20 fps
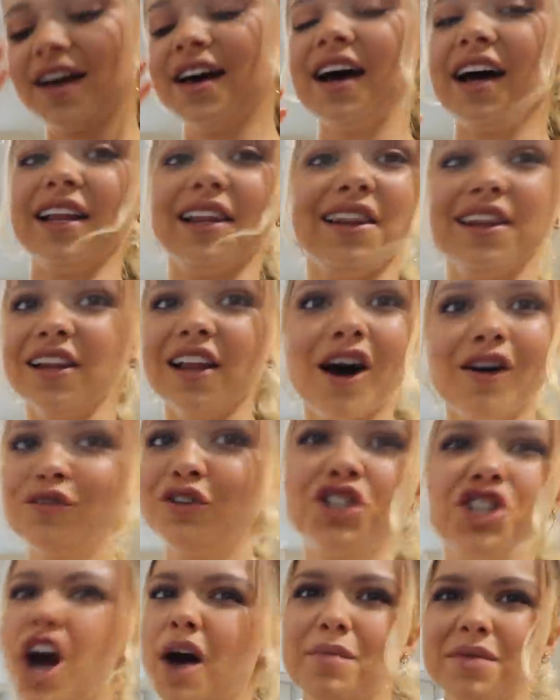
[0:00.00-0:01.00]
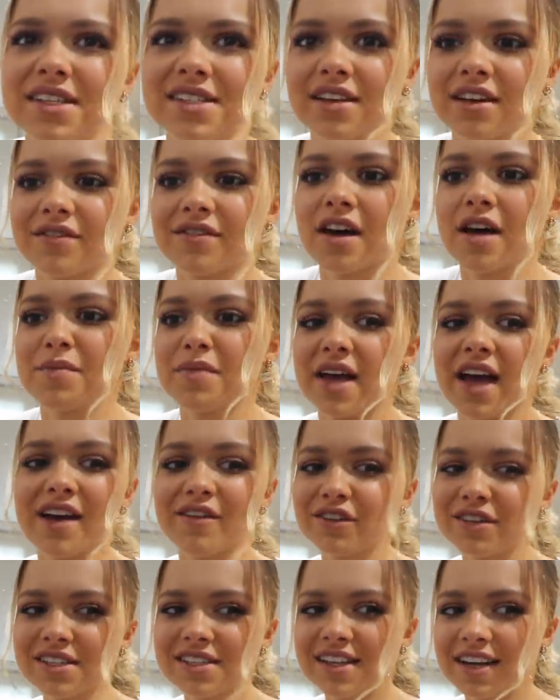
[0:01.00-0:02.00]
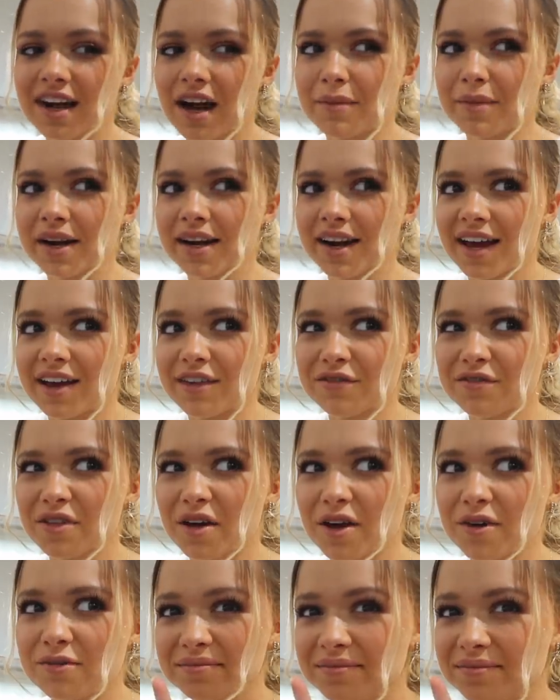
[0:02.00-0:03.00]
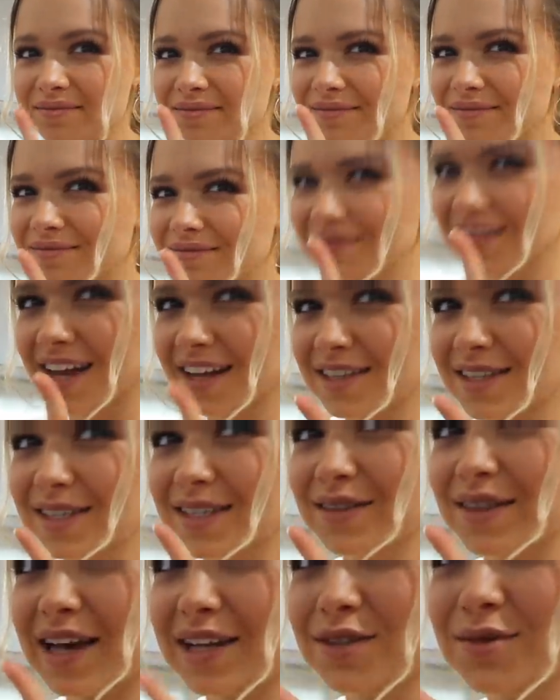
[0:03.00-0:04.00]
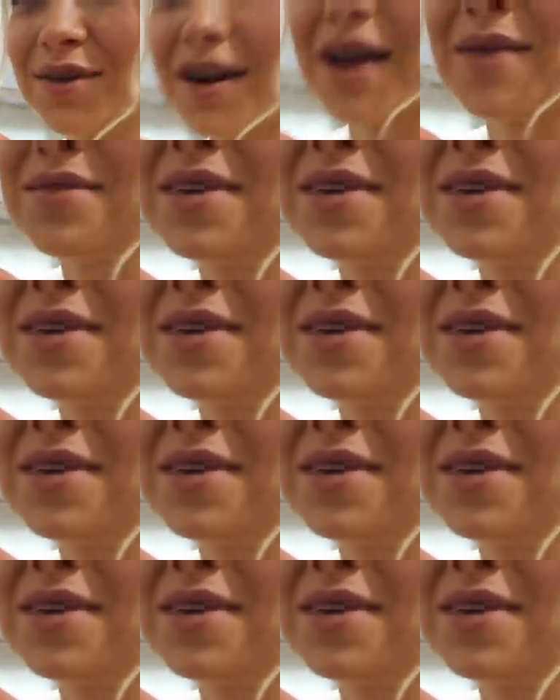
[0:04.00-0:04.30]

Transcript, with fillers: I love chopping stuff up. Ever since I got my knife though. That's that's when I